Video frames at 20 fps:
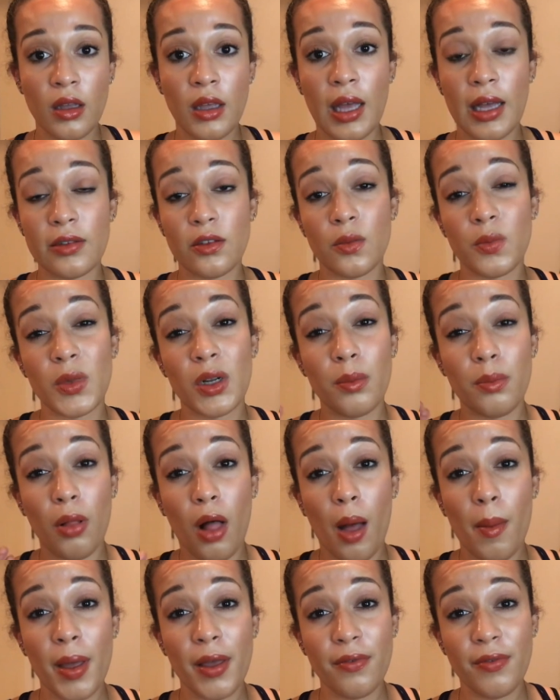Yeah, so I'm gonna
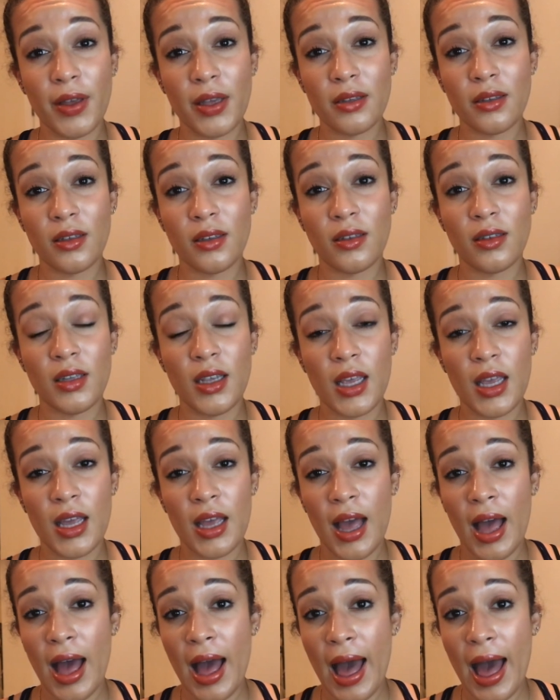blot my face to
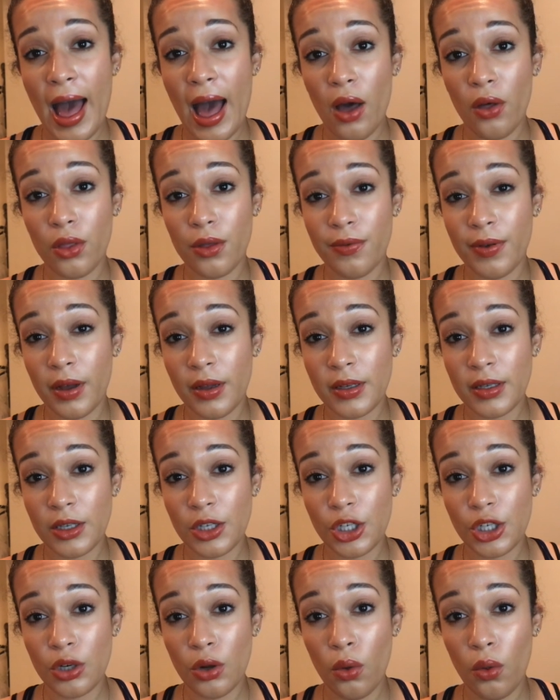see how the
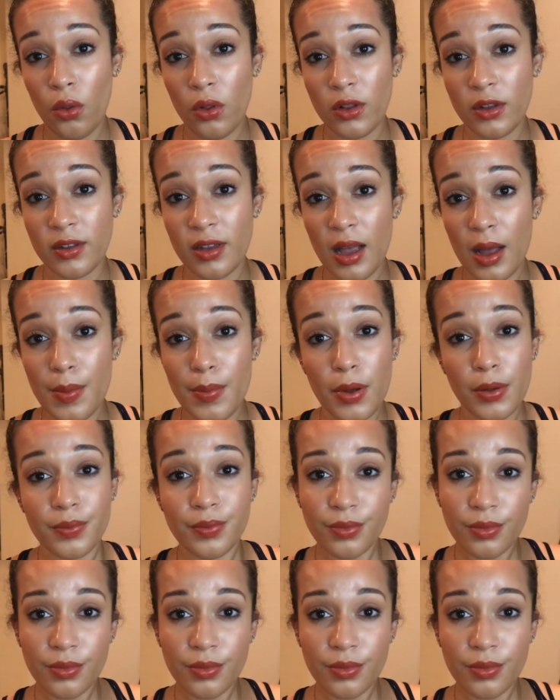foundation holds up